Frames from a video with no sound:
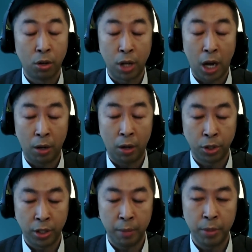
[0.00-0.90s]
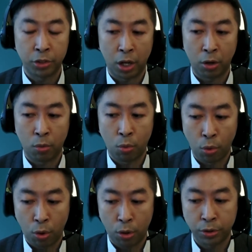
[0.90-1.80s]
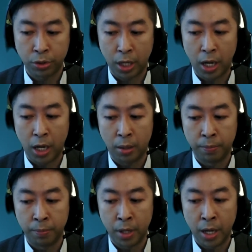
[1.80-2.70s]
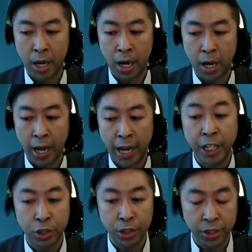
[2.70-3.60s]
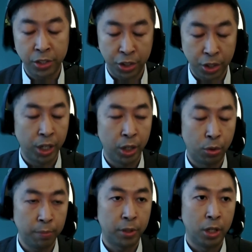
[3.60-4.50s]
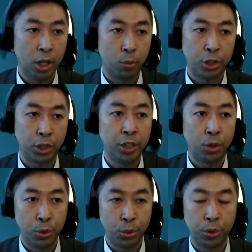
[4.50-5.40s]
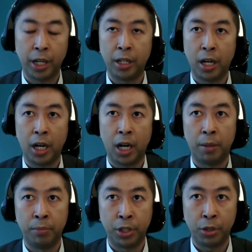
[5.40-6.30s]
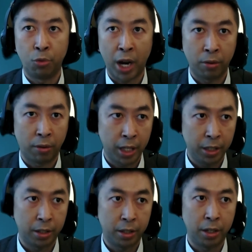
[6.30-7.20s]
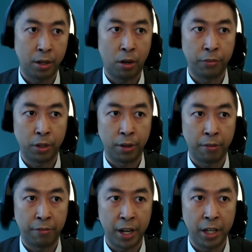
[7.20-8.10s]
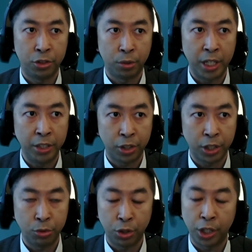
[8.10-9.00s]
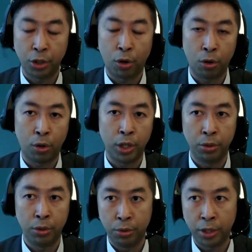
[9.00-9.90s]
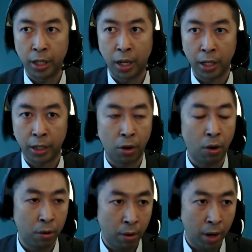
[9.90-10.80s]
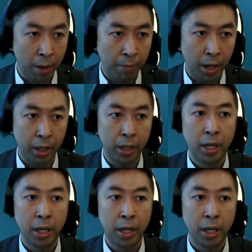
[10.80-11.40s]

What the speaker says: The name is a cross agency steering group, which including the regulator of the financial institution in Hong Kong, including like the Hong Kong MA,